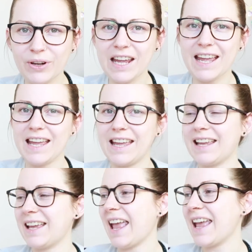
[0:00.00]

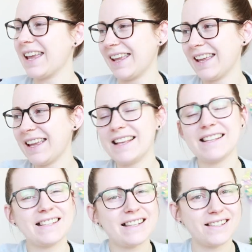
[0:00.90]
morning, it
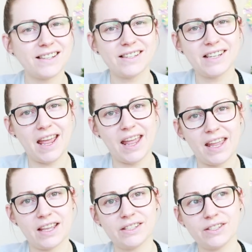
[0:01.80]
is
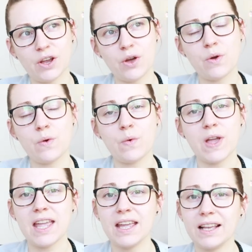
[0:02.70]
Sunday, so
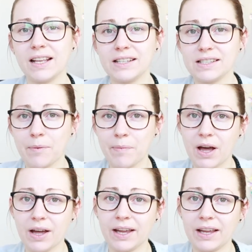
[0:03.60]
it is
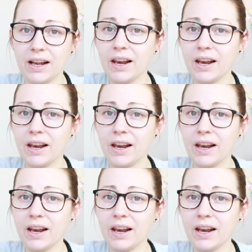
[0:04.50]
my